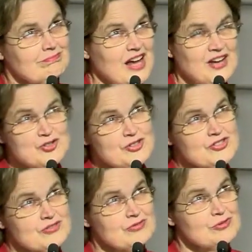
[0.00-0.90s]

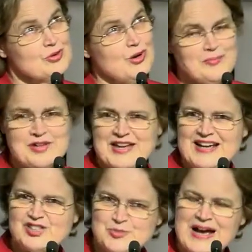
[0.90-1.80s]
hundreds, wouldn't quite be
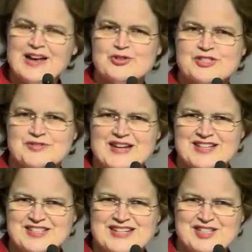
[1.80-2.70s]
thousands, but hundreds of
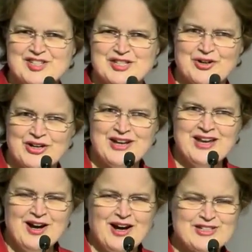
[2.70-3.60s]
hours necessary,
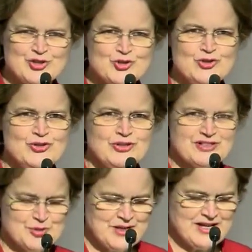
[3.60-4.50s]
I do
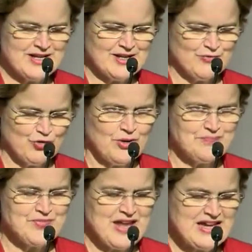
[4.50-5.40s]
speak
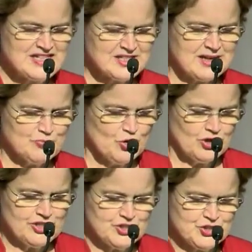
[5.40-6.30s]
from some
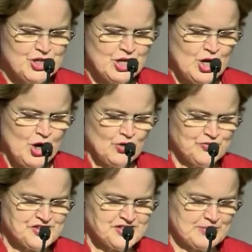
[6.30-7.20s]
knowledge
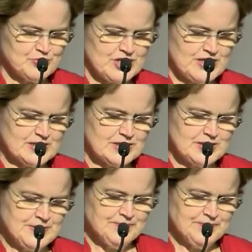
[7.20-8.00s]
of the subject.